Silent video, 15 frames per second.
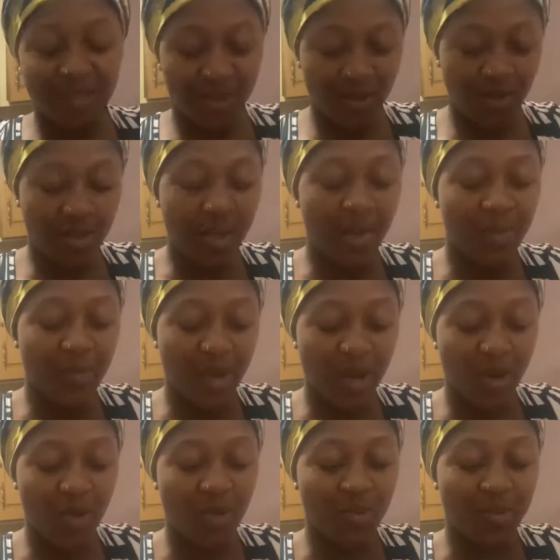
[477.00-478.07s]
to come back
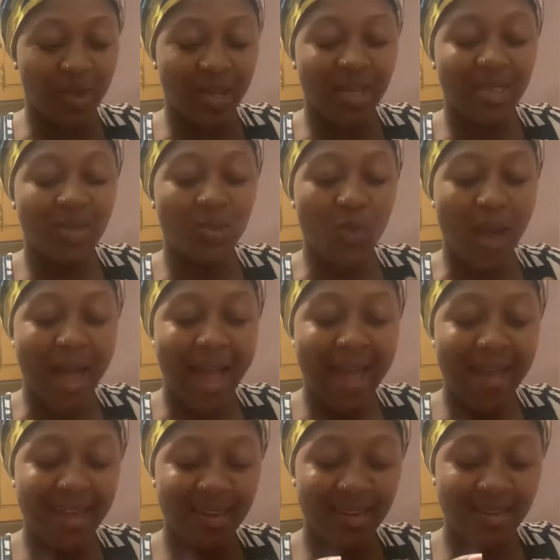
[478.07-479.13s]
home because
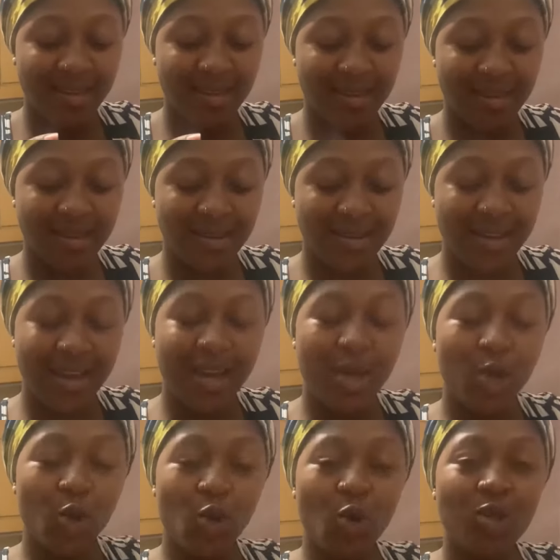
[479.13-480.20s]
why?
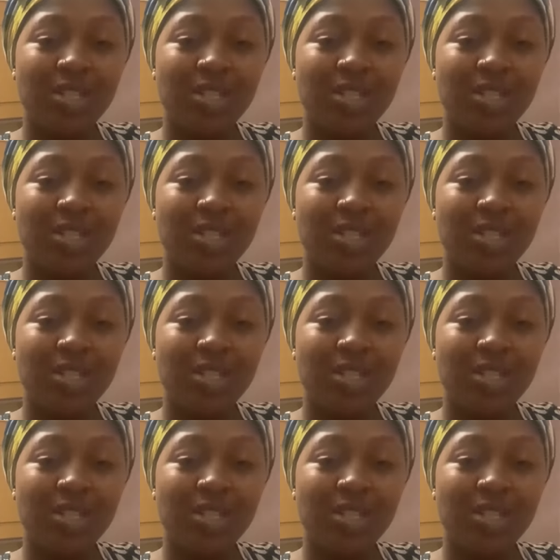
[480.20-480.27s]
No